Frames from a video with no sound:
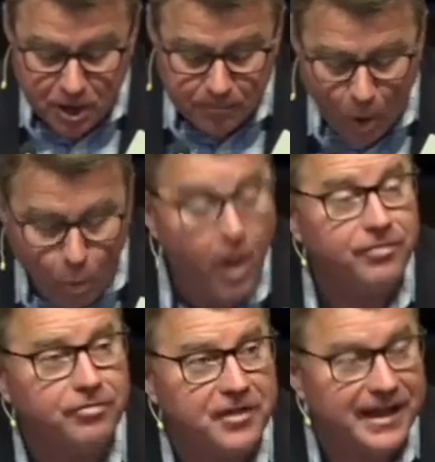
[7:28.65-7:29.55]
but
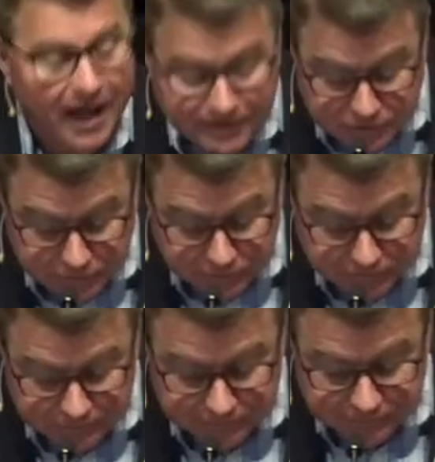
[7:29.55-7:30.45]
one thing i do
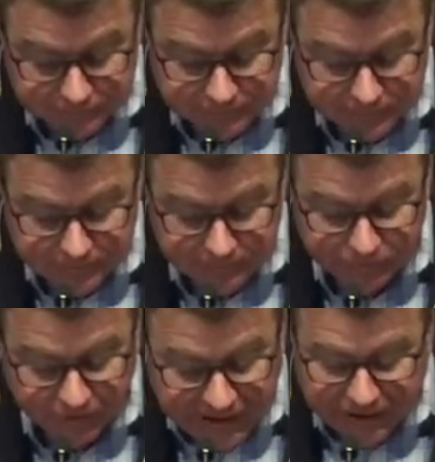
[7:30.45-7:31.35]

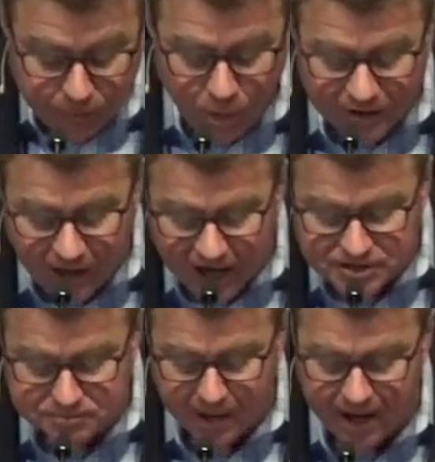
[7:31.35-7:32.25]
forgetting what
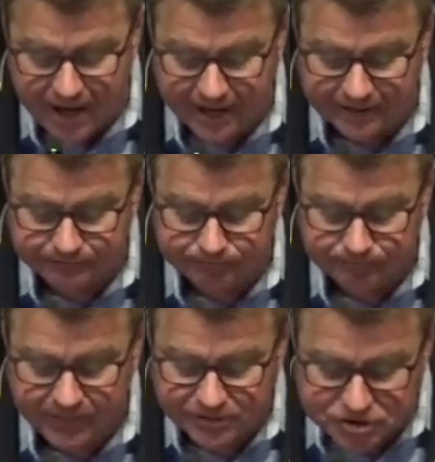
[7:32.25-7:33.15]
lies behind
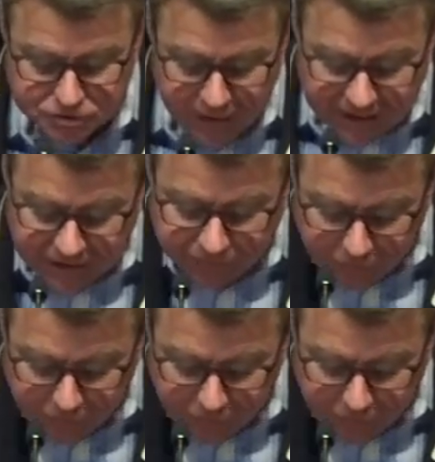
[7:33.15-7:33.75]
and straining